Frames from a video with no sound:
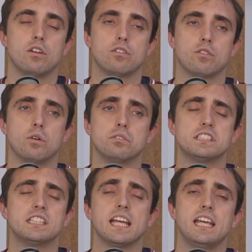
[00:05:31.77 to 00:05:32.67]
sort of
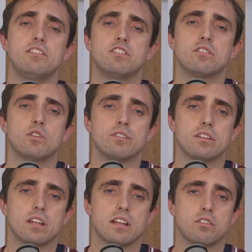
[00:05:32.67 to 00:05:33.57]
stages of
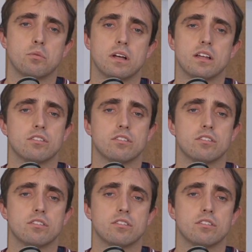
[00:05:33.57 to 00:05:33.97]
it, as it were.